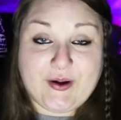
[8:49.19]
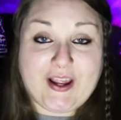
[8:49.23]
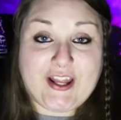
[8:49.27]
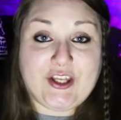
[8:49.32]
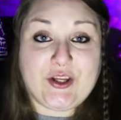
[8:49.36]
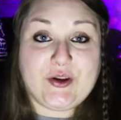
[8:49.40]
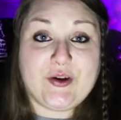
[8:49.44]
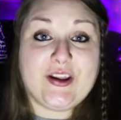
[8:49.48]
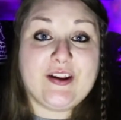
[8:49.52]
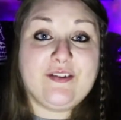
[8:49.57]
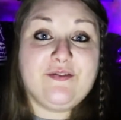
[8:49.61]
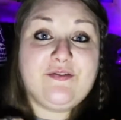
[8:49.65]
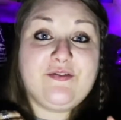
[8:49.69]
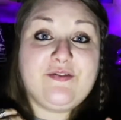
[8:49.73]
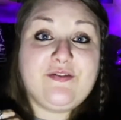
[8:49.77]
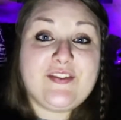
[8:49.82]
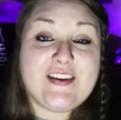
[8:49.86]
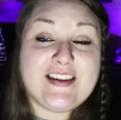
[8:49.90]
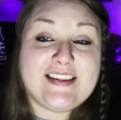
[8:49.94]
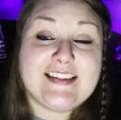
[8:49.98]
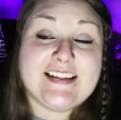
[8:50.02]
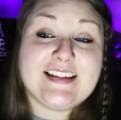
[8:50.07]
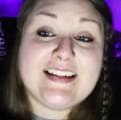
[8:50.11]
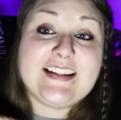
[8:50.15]
And you can
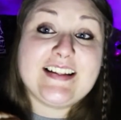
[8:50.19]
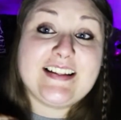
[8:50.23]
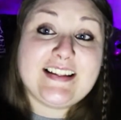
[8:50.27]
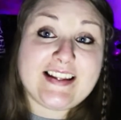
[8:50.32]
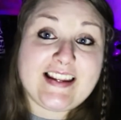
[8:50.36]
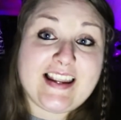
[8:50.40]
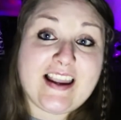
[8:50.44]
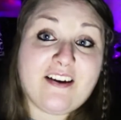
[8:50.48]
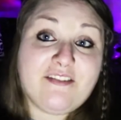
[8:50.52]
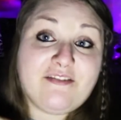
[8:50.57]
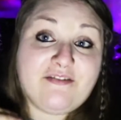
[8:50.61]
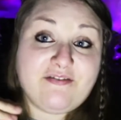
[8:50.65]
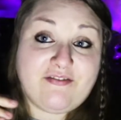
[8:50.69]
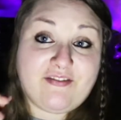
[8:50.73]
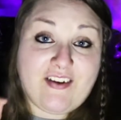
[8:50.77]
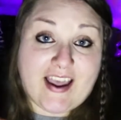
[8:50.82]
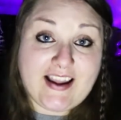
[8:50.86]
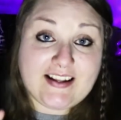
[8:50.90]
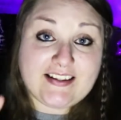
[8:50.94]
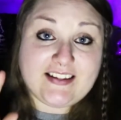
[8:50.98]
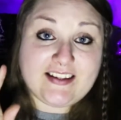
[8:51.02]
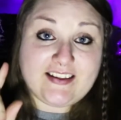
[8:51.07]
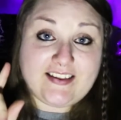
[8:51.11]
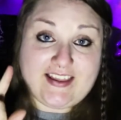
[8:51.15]
physically
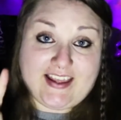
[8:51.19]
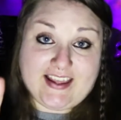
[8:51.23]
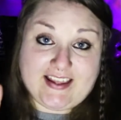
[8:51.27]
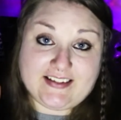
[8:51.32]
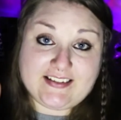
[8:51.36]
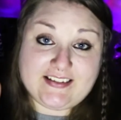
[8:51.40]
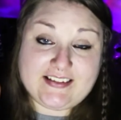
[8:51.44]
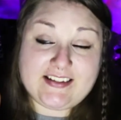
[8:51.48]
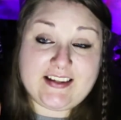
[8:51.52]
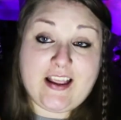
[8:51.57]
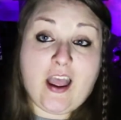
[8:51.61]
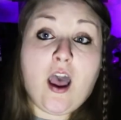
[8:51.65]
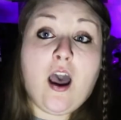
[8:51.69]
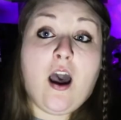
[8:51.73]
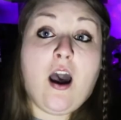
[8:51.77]
affect this